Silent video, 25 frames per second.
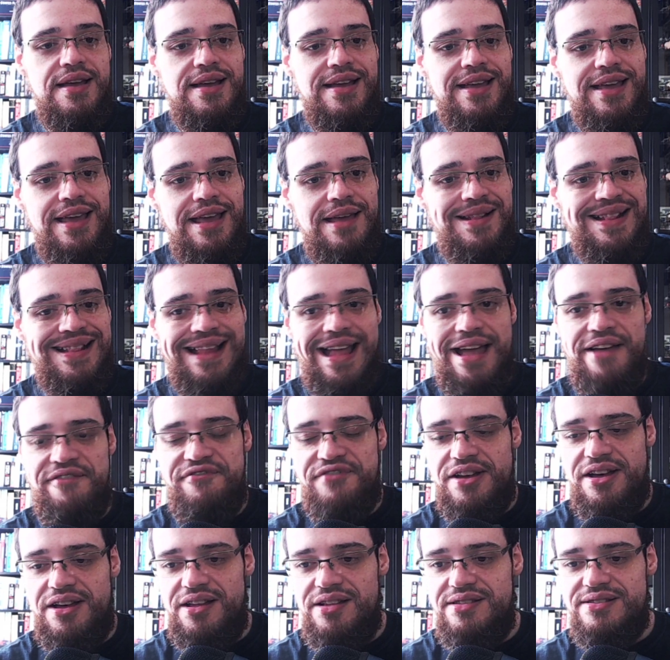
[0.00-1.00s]
He would
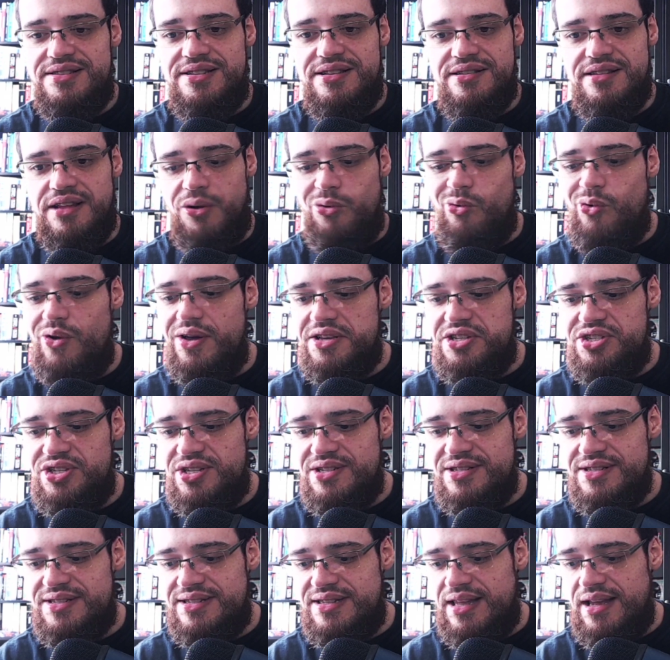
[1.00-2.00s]
never answered the
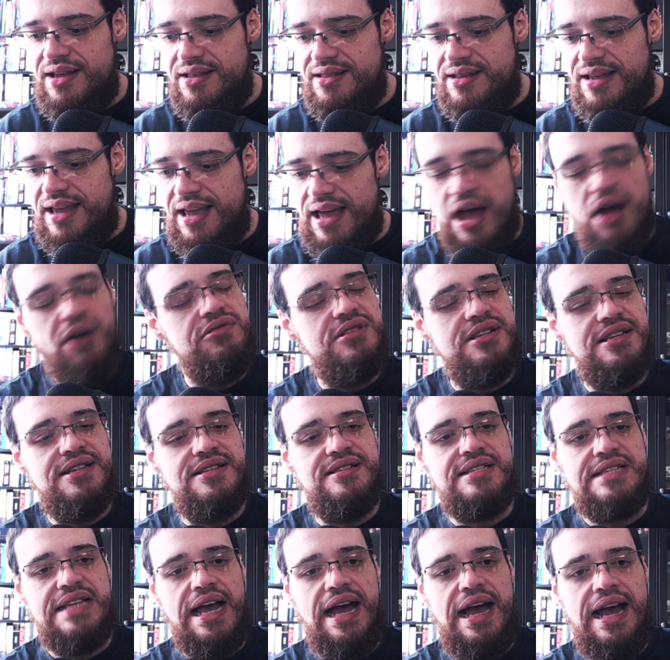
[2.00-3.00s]
questions that the
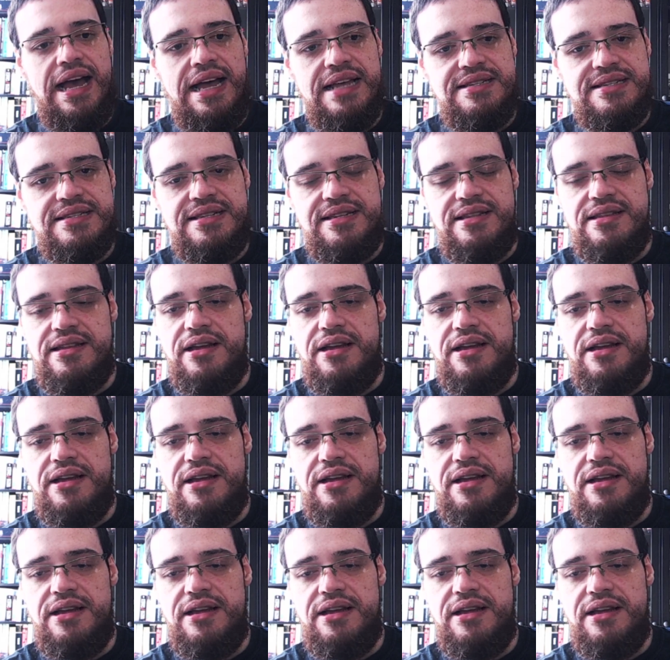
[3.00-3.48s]
audience asked.